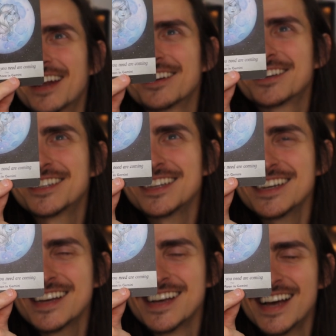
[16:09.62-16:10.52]

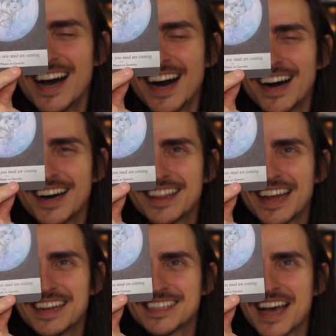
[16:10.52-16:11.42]
energy uh,
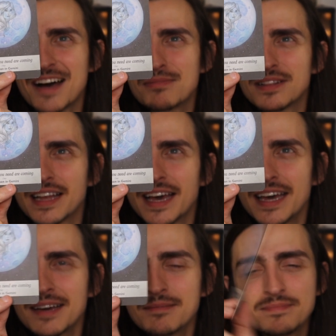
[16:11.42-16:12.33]
that is at
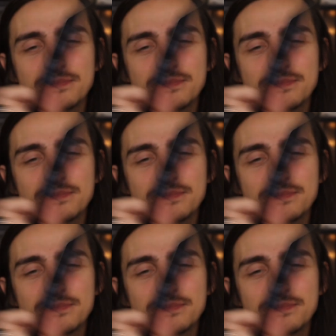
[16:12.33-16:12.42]
play.